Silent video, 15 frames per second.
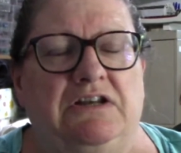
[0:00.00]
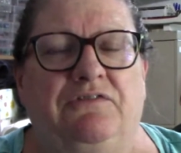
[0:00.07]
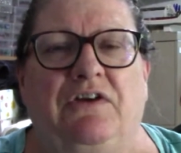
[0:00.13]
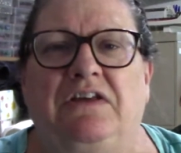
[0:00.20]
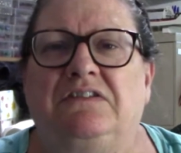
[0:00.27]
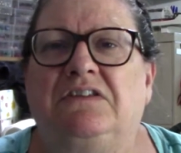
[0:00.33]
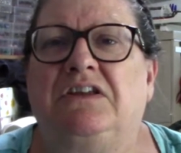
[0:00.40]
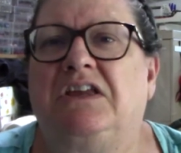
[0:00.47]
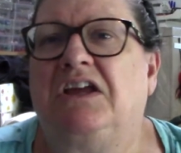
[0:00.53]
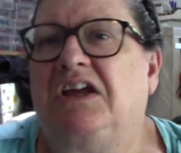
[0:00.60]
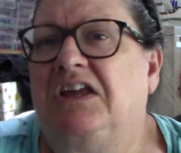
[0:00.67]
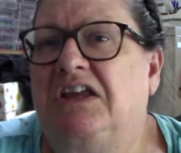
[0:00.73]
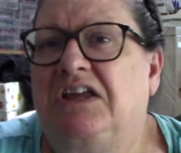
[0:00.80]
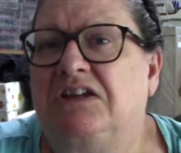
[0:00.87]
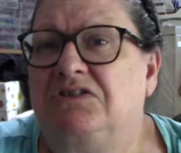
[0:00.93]
If I was lucky, I
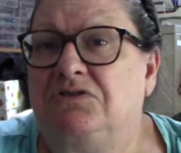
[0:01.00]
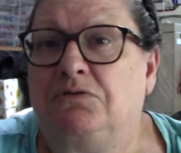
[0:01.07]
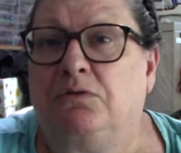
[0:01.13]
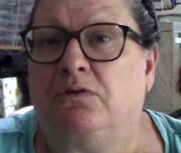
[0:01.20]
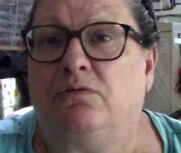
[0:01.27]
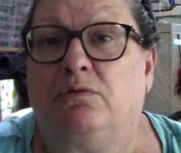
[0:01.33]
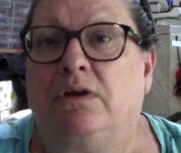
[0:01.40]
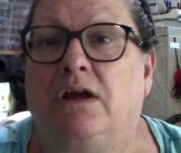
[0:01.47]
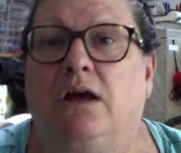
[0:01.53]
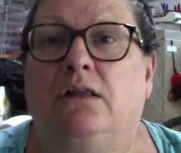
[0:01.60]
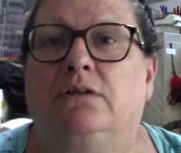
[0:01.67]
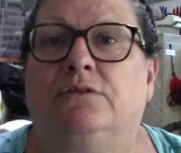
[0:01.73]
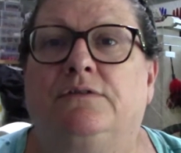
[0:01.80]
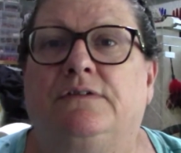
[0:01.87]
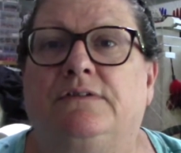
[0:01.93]
could get 2 or 3
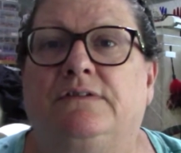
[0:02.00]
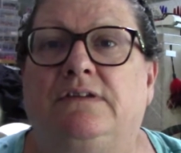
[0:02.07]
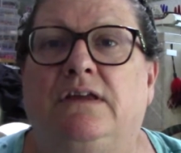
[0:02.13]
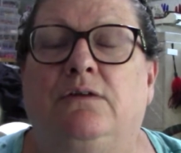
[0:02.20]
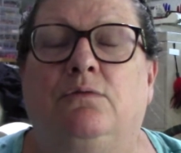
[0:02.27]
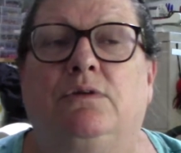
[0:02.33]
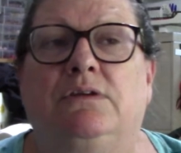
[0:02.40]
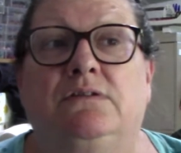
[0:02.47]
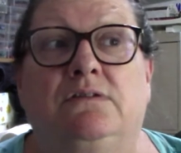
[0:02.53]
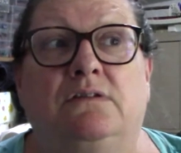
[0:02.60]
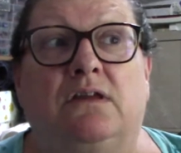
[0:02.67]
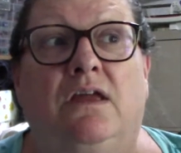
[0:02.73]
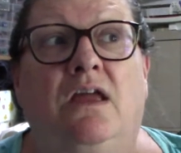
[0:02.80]
colors of sequins.